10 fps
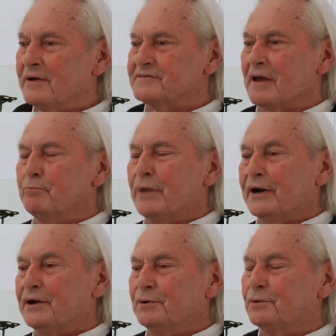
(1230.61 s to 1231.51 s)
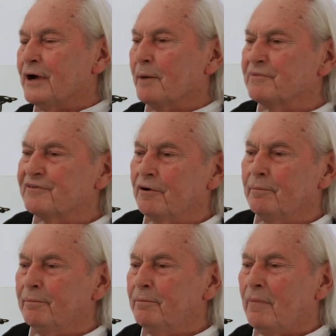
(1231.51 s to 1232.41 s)
somebody who comes
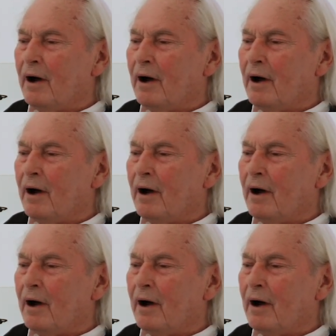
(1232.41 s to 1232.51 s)
from